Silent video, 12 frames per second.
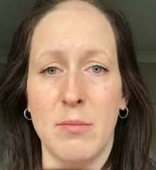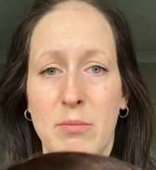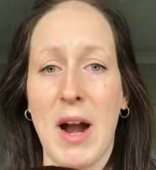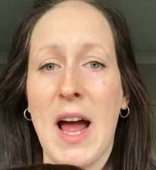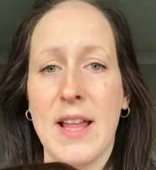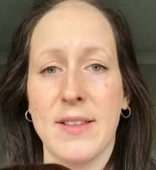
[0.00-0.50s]

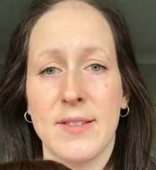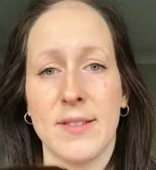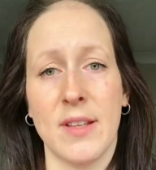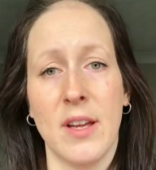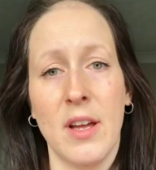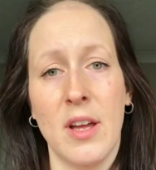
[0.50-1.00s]

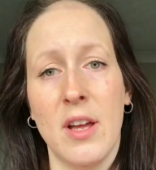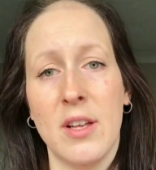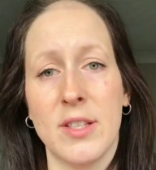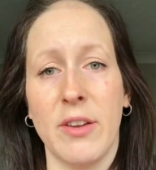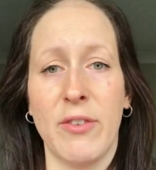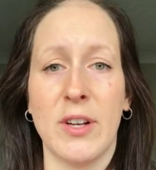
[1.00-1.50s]
brands.
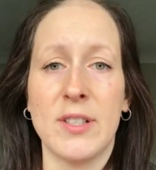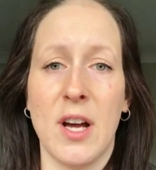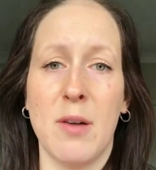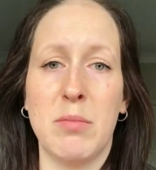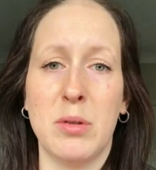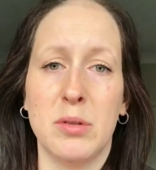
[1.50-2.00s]
So for
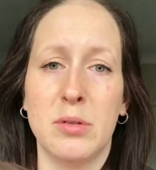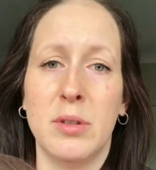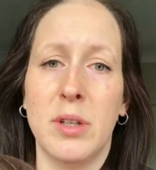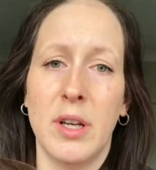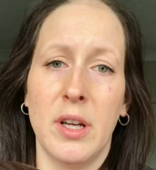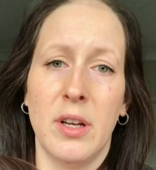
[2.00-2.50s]
example,